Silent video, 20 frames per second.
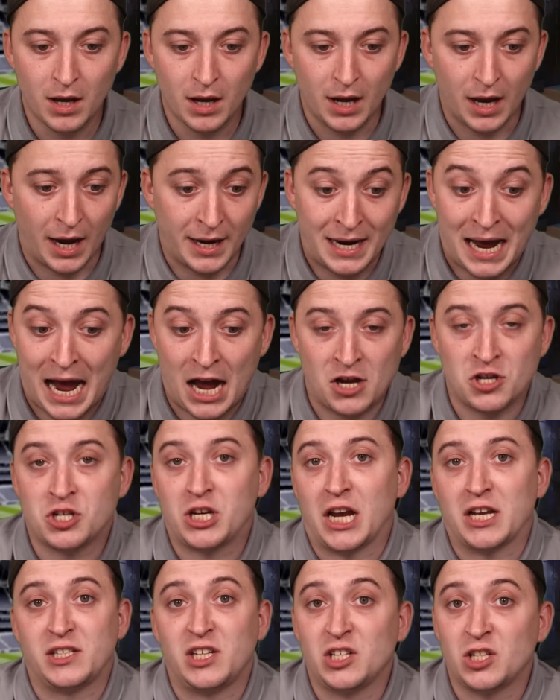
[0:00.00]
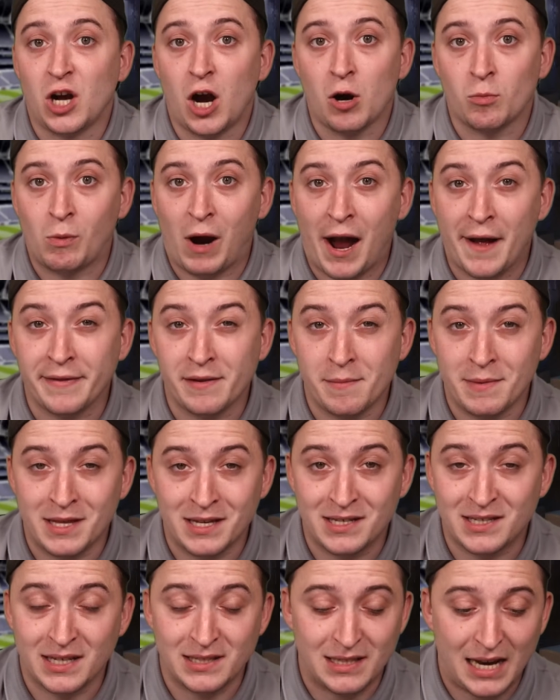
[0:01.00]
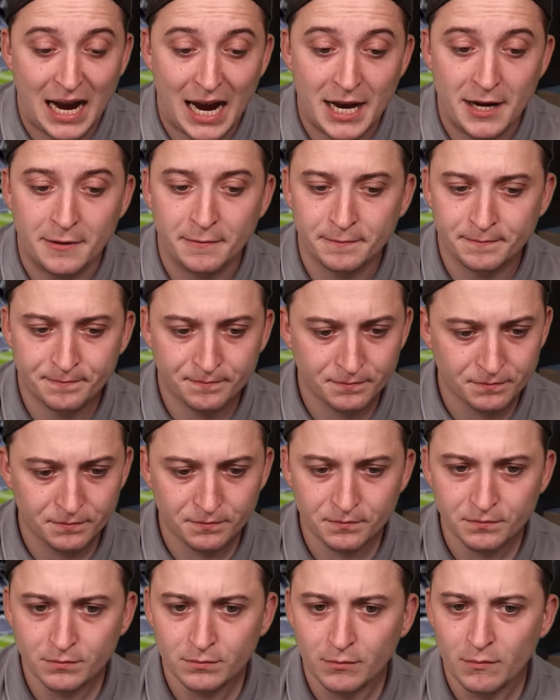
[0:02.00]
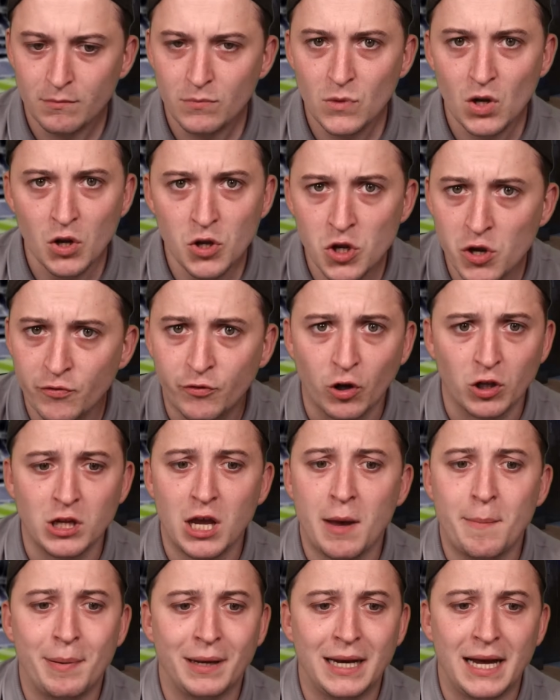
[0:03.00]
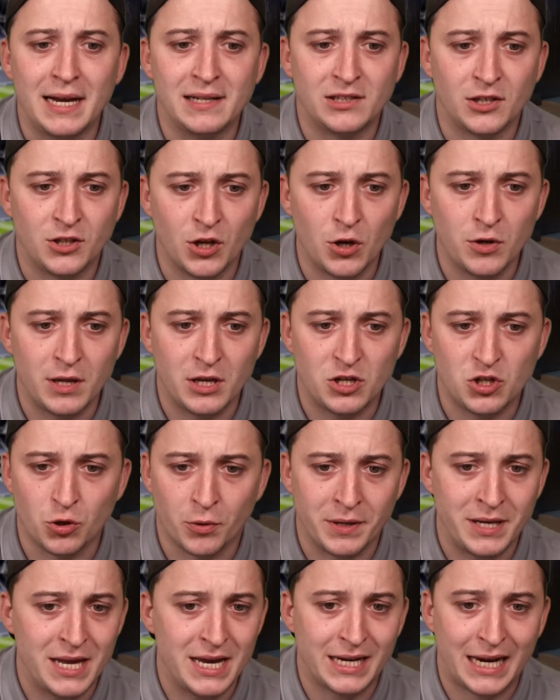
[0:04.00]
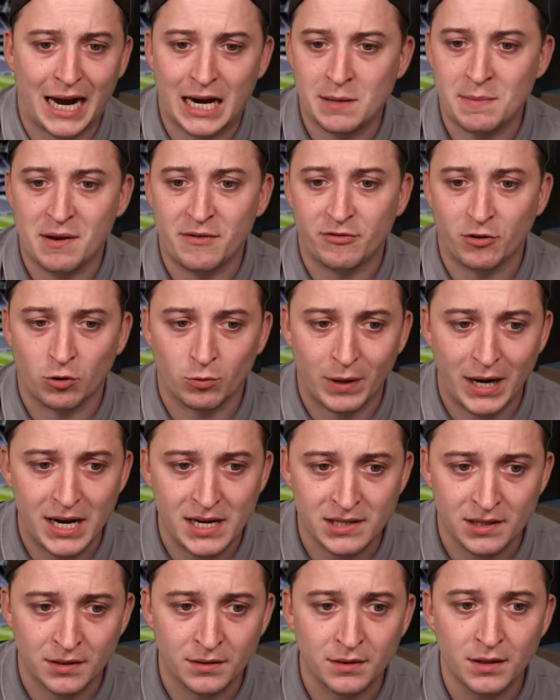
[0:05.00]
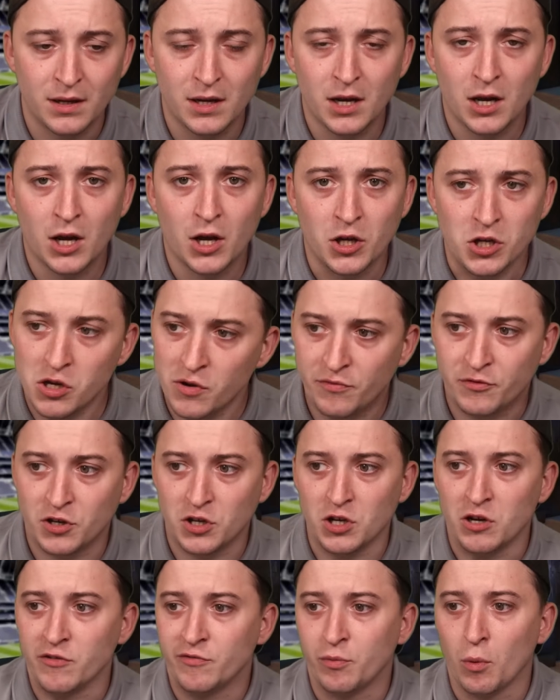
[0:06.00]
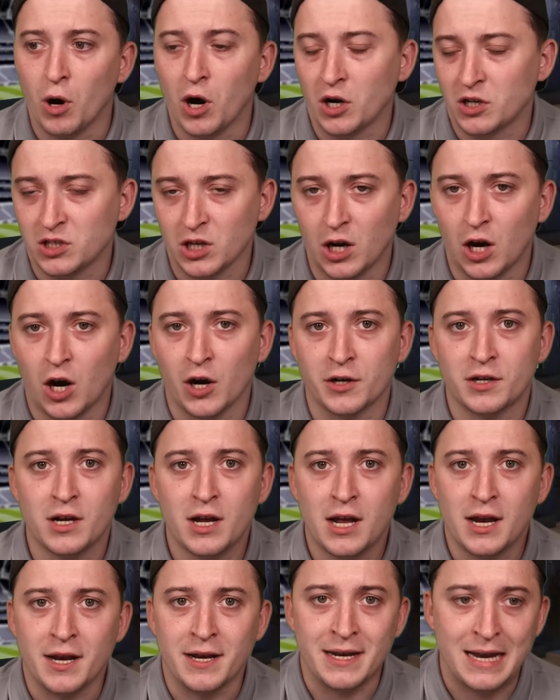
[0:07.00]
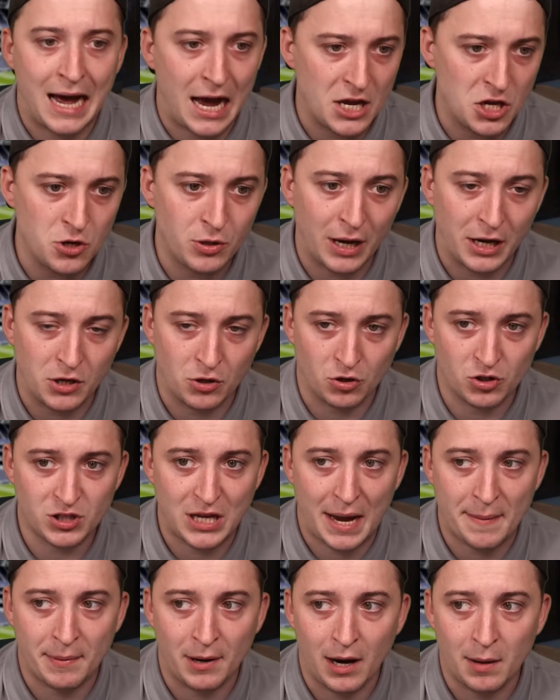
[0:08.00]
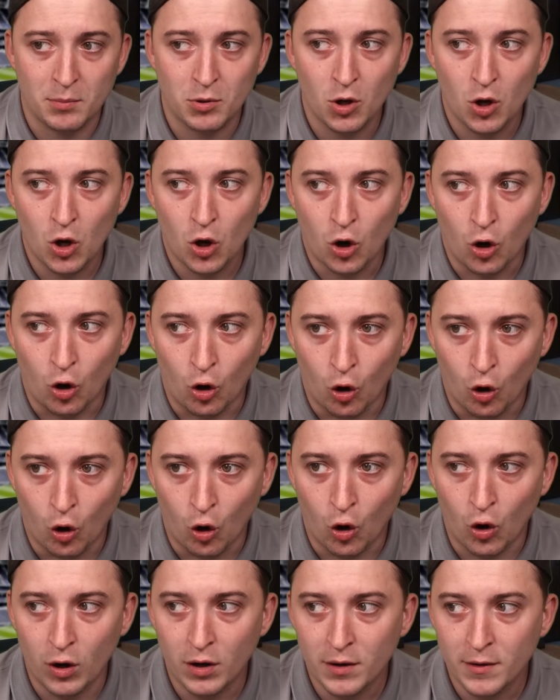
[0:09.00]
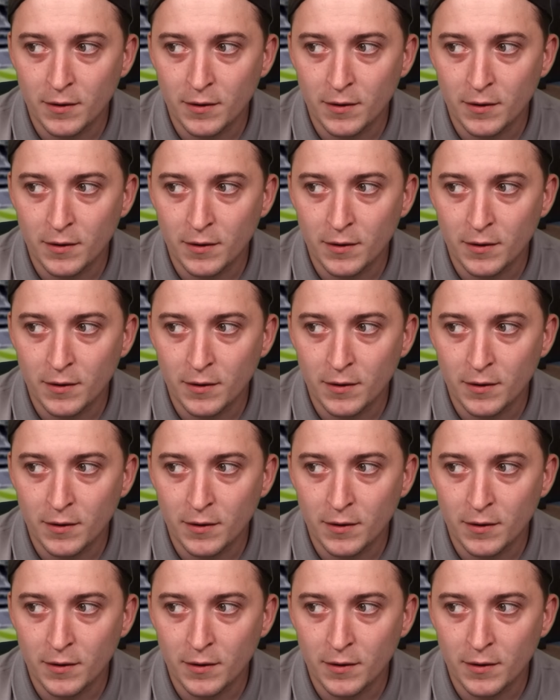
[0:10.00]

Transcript: and Ange gets his arm around them and then says, hey, you've got the ability to do this. You're in the academy for a reason. You've worked hard. Now you get your step up. Or,